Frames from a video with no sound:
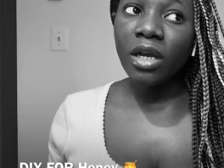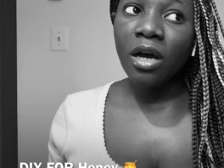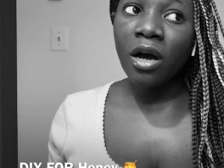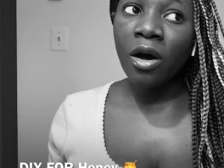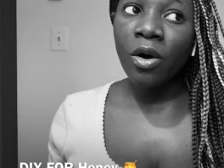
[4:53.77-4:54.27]

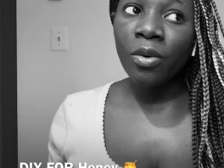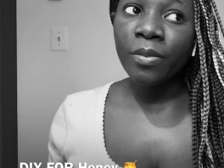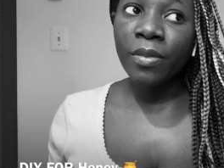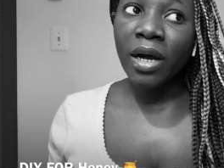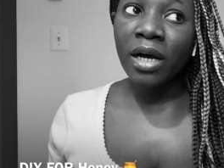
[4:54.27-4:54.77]

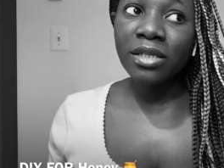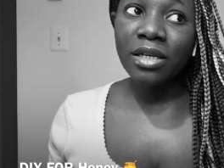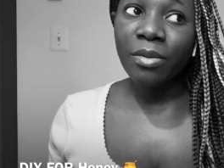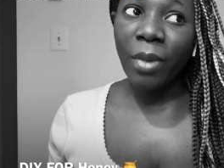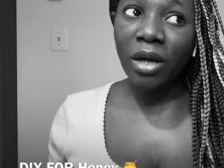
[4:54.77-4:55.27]

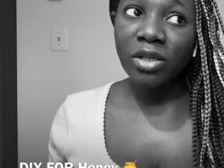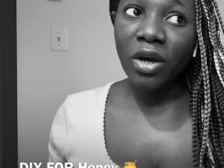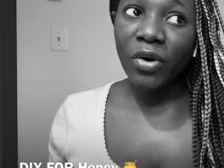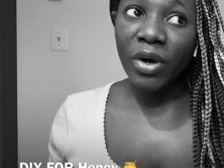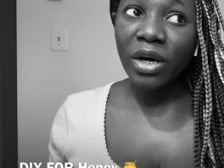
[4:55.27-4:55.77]

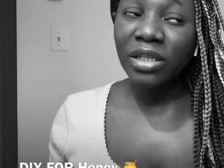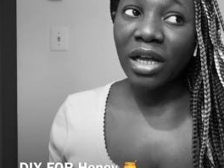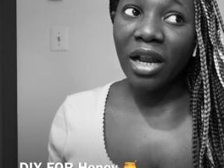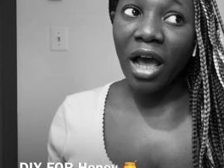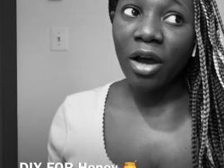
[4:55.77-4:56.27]
antibacterial
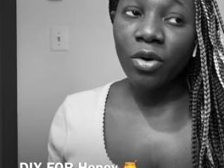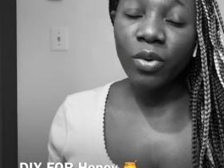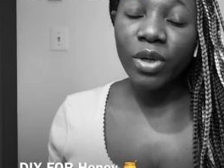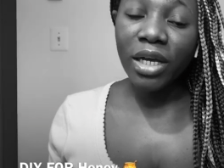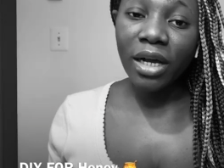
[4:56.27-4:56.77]
that are
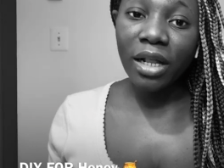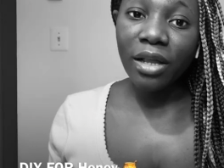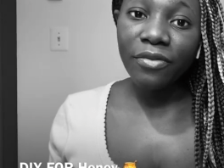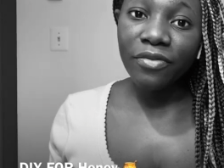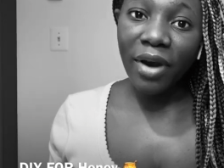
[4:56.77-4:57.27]
good in
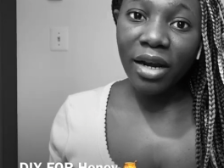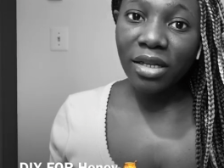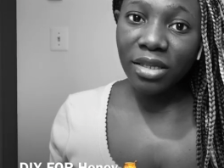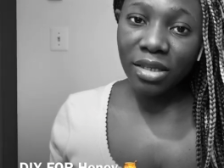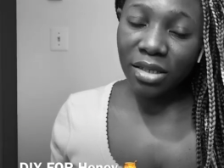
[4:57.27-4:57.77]

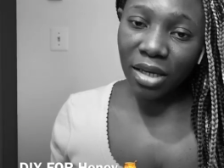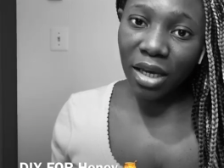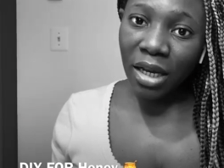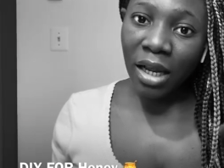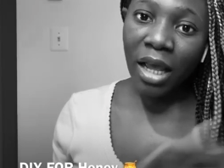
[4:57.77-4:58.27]
clarifying the skin.